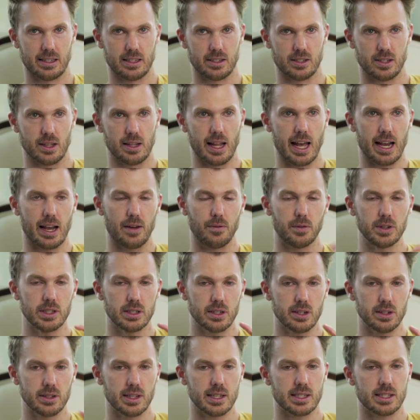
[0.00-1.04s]
So like if we
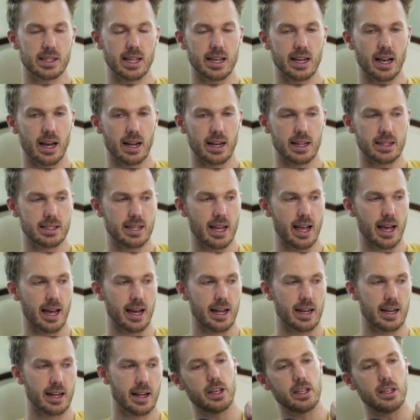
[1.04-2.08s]
turn this thing on its
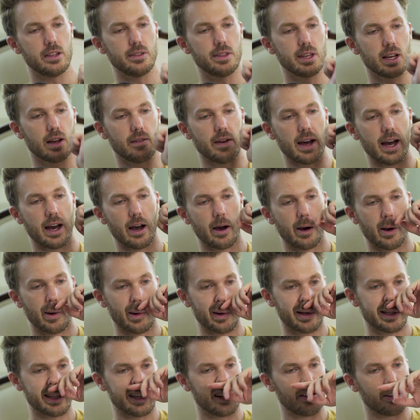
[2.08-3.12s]
head, you think of
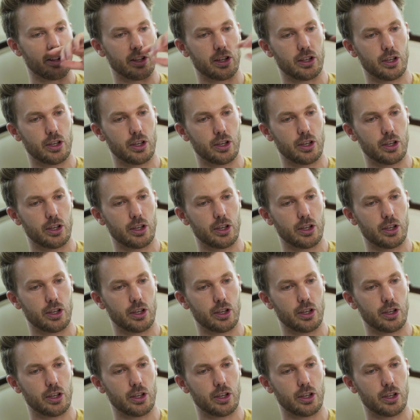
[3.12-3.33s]
how you know,